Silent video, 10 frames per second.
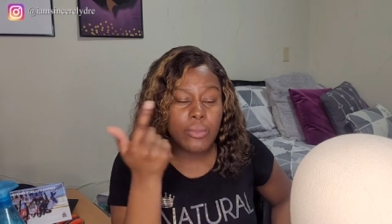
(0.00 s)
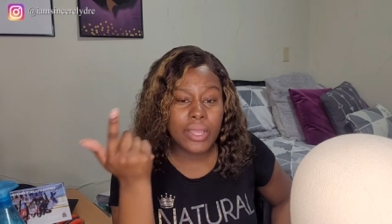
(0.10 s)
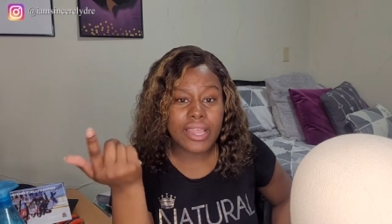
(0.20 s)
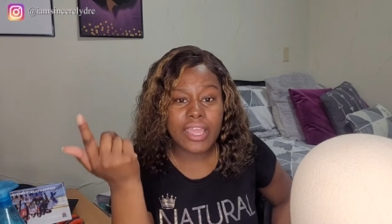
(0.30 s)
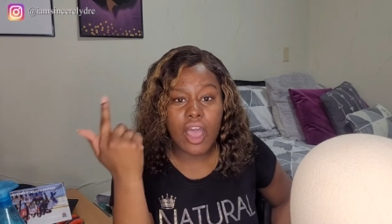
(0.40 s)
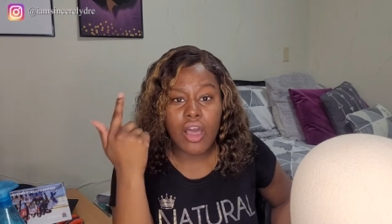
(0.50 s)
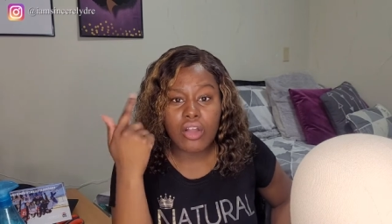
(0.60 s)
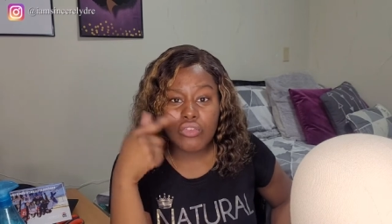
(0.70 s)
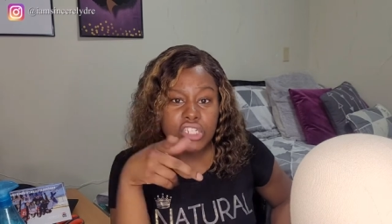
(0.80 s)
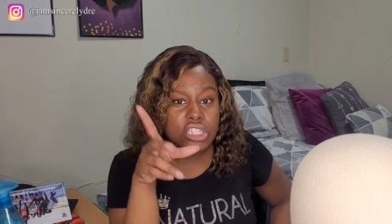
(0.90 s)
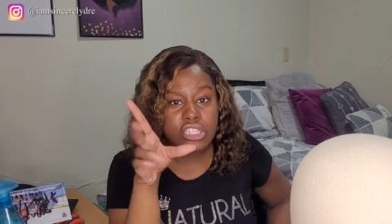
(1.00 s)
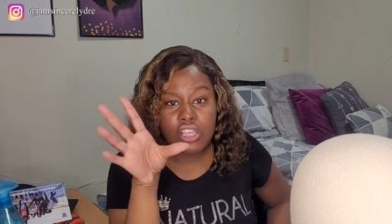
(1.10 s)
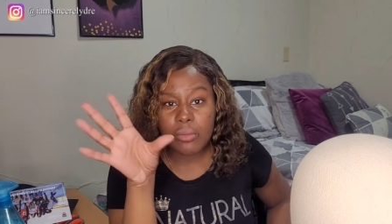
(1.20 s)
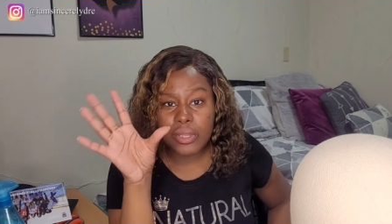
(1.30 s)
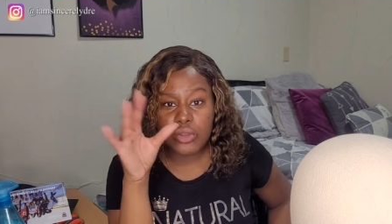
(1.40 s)
the wig that y'all originally
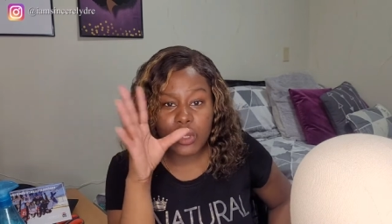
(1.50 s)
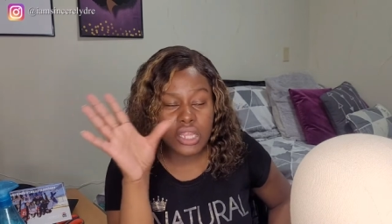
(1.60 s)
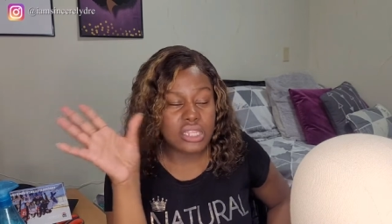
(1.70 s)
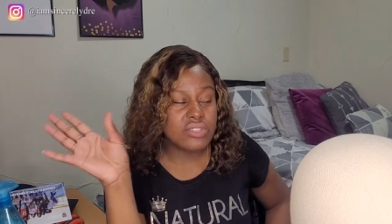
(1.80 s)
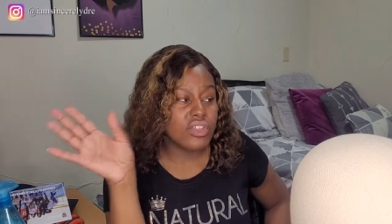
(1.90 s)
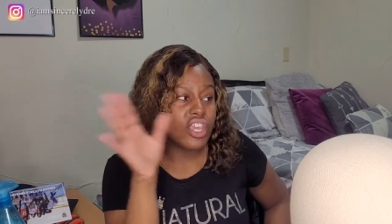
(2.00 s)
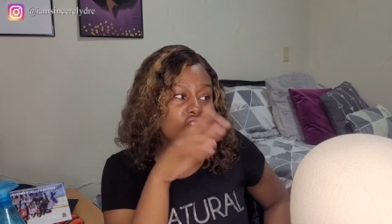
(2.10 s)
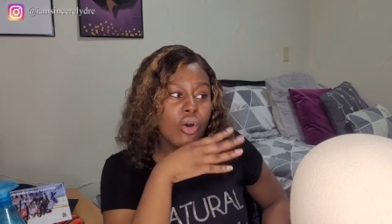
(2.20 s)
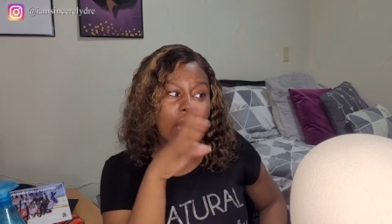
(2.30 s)
saw me doing in this video.